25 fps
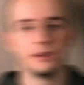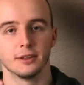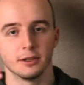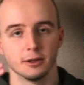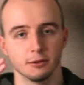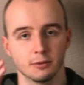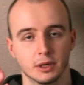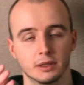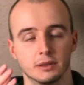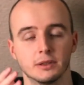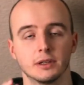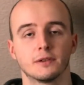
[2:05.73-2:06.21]

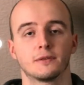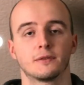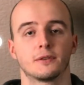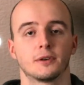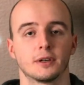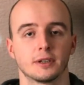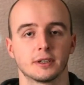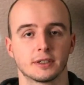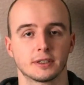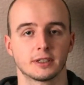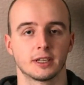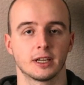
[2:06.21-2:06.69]
The very
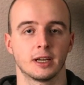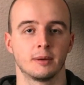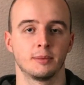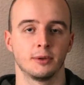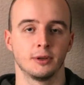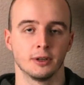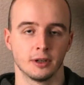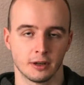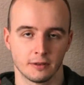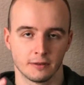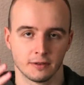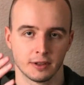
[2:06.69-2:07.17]
first
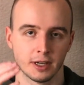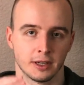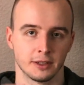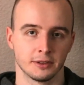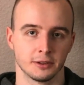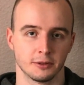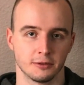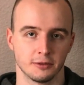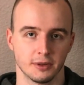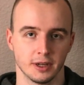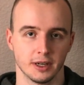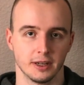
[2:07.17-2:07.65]
step you have
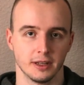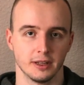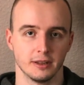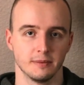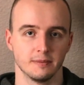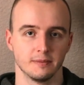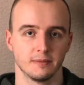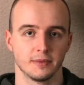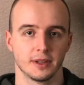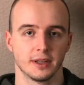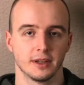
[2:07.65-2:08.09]
done already.